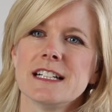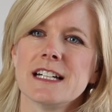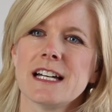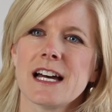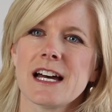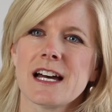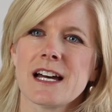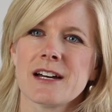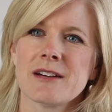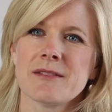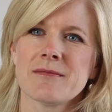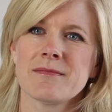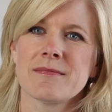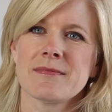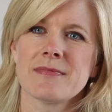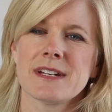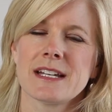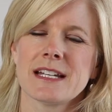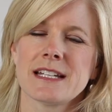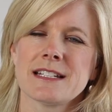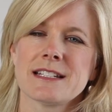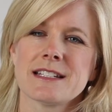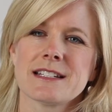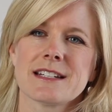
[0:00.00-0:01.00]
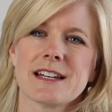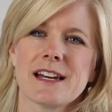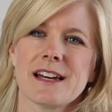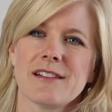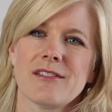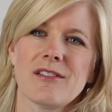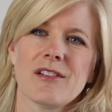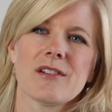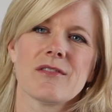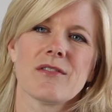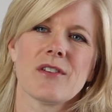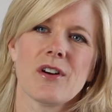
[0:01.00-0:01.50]
And I
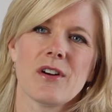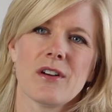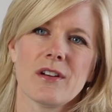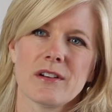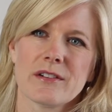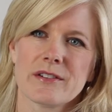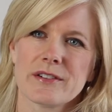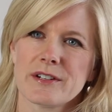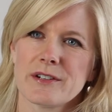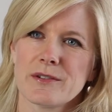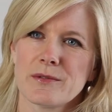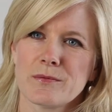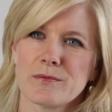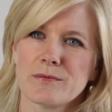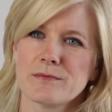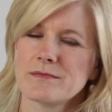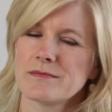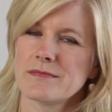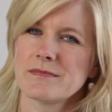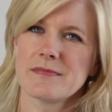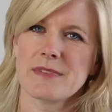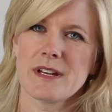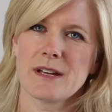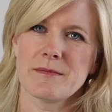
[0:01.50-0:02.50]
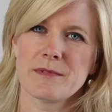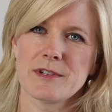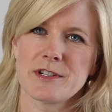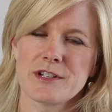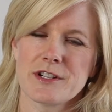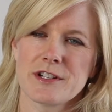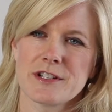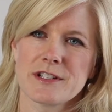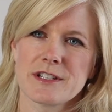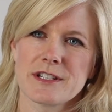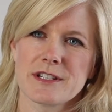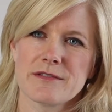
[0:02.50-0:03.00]
love all of her images.